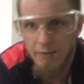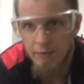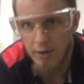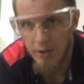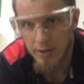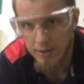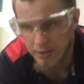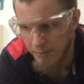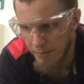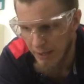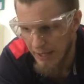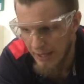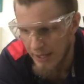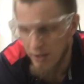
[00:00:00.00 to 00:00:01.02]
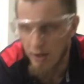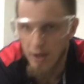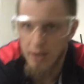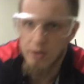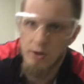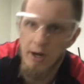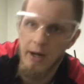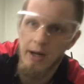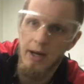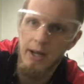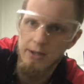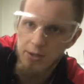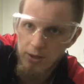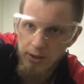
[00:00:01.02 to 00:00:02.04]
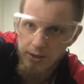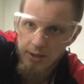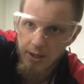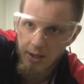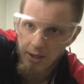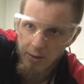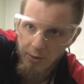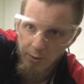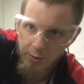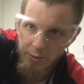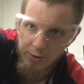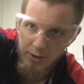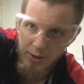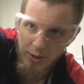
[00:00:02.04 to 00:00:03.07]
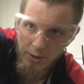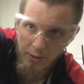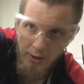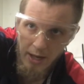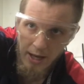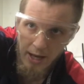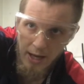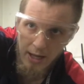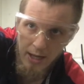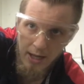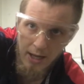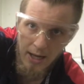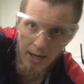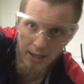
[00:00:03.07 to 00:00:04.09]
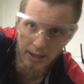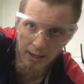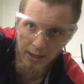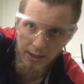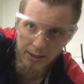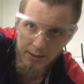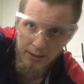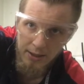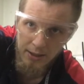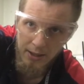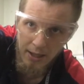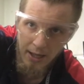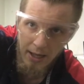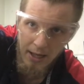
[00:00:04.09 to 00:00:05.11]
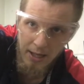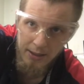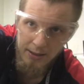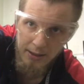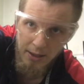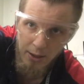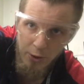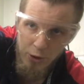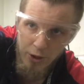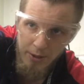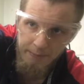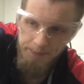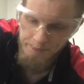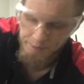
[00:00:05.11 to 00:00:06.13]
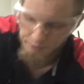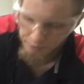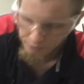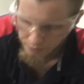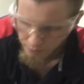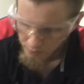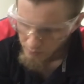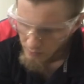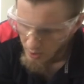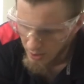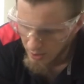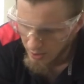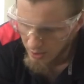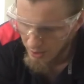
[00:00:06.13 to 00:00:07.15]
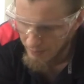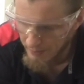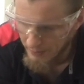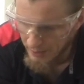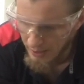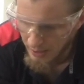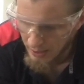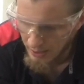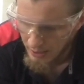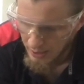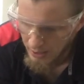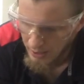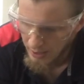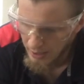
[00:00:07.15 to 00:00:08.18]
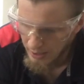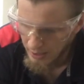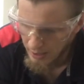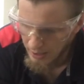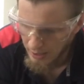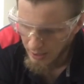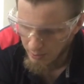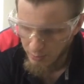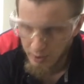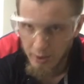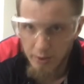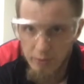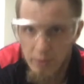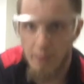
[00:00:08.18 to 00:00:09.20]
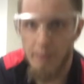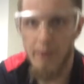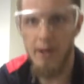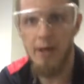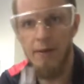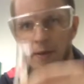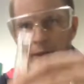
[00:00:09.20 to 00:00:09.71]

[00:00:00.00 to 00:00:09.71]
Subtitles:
got some lead nitrate. As you can see, also a colorless solution. Okay, and we're going to drop that in